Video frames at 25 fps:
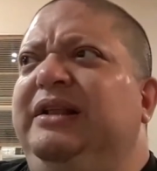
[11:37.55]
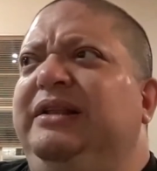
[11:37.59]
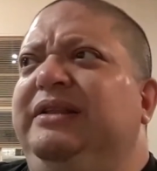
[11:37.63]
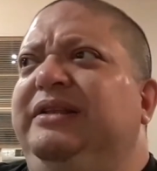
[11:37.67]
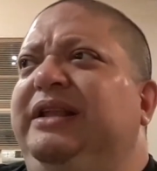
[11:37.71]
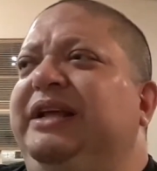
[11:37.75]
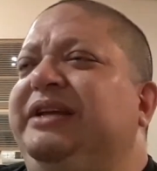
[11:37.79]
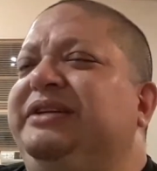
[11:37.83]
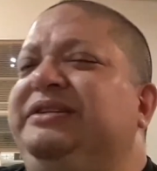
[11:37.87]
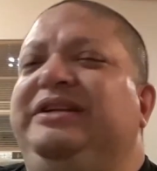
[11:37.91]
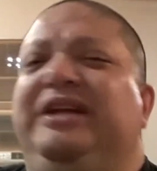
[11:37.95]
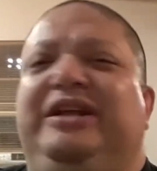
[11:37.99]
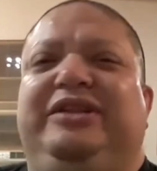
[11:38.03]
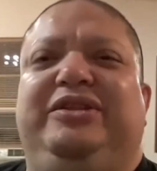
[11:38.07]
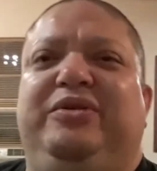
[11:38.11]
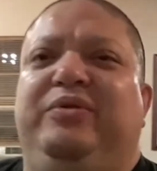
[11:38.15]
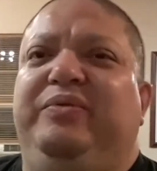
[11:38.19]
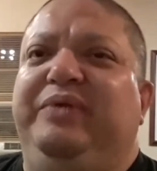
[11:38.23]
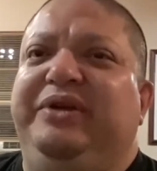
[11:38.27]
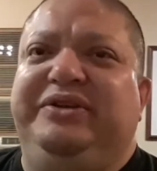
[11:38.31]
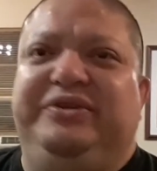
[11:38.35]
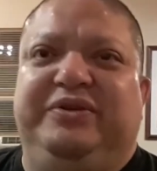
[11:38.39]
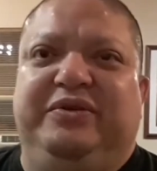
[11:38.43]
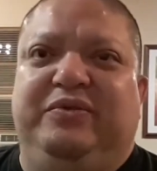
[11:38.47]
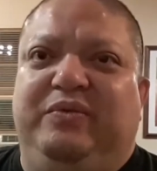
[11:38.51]
That's not the
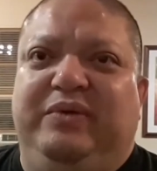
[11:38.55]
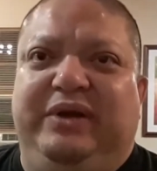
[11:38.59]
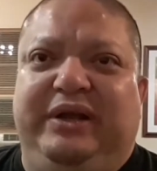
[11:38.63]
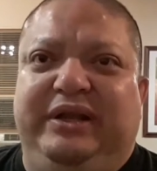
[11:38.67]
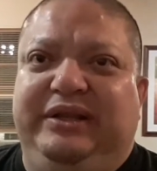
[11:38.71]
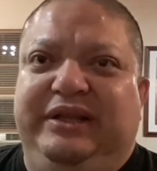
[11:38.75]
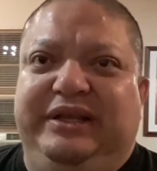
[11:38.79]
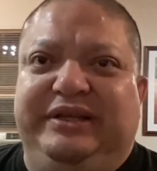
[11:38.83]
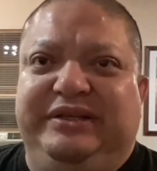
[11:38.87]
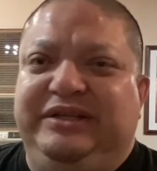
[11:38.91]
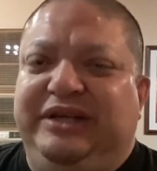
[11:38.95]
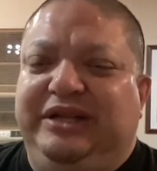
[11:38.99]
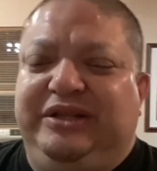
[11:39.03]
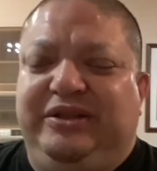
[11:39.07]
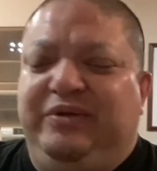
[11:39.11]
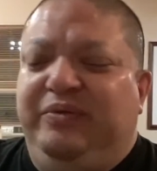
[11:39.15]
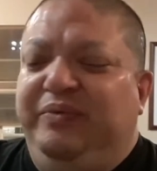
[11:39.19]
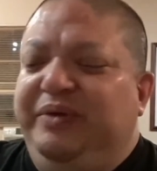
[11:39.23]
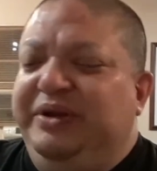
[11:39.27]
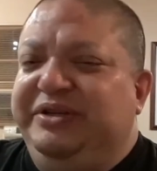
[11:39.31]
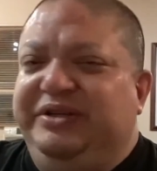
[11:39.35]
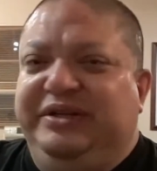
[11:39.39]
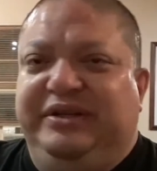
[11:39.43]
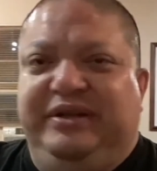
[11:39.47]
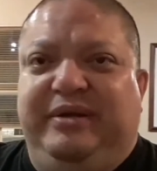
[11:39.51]
reason why, that's not the
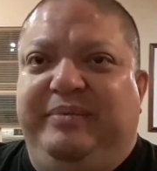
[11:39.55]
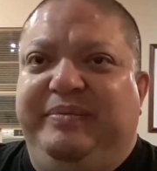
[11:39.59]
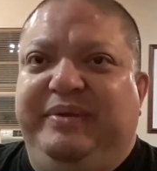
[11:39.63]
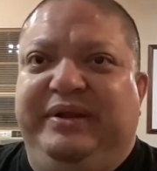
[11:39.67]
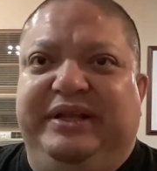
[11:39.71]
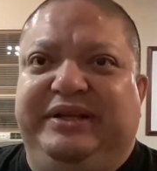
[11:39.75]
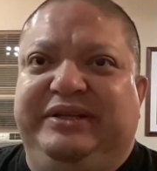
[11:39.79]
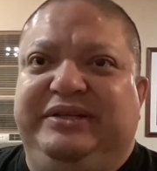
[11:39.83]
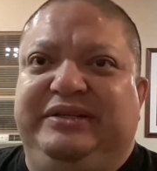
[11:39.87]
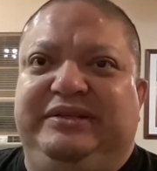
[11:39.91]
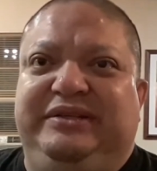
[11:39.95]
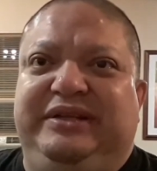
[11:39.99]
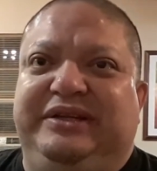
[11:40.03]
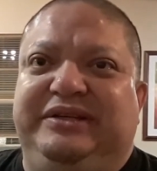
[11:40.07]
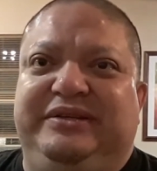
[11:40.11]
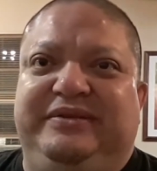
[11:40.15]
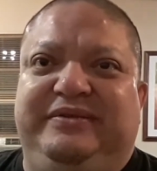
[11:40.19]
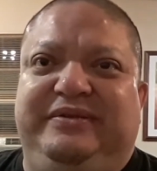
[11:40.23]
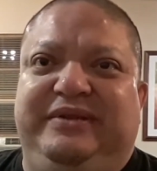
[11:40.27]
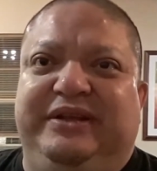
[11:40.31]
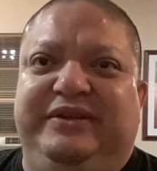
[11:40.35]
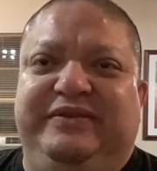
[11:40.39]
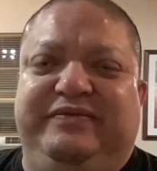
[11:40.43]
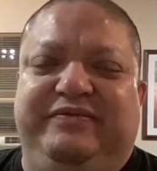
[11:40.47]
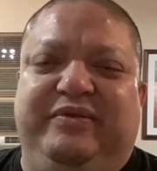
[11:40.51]
reason. I mean, that's, that's,
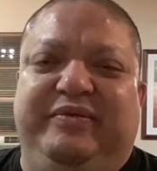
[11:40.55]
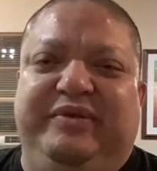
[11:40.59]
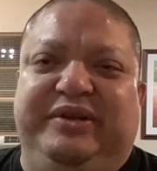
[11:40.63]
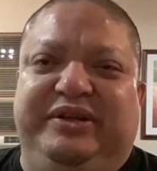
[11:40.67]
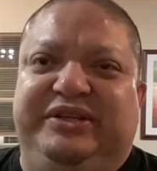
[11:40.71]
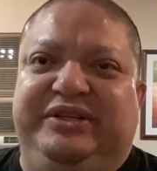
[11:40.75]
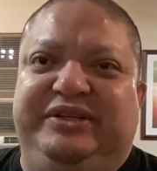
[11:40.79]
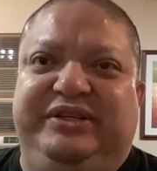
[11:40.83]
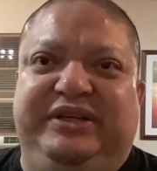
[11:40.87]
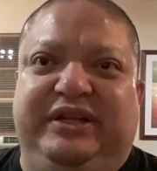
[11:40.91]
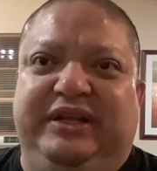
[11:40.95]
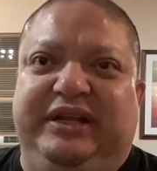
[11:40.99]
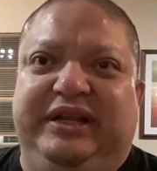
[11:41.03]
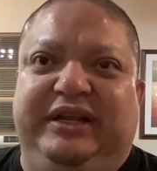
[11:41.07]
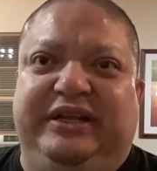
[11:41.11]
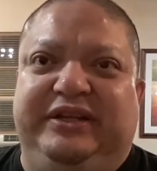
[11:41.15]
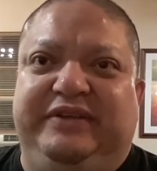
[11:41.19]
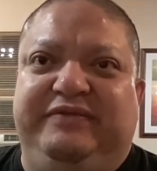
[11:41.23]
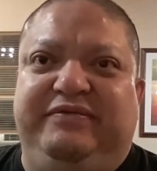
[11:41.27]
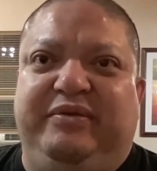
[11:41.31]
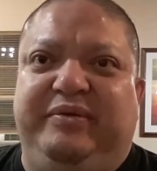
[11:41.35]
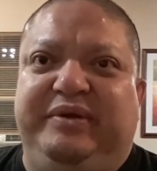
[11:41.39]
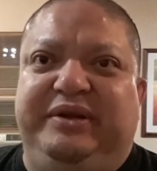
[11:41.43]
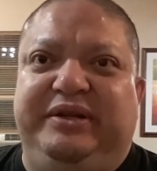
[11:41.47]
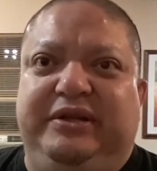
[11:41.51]
that's very silly, that's
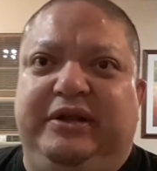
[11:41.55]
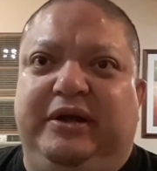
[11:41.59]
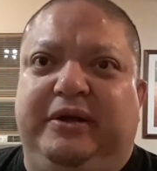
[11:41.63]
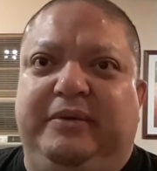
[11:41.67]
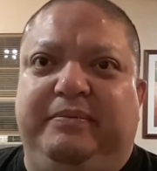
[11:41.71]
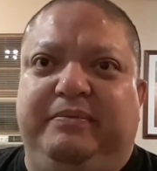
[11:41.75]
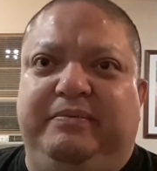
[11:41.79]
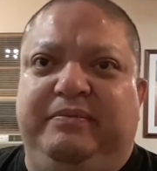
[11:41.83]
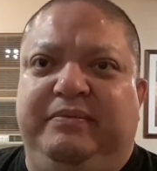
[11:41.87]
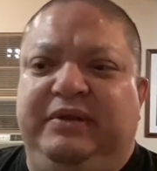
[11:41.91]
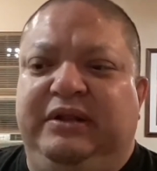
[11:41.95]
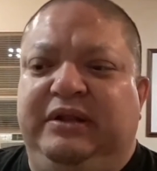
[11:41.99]
very dumb.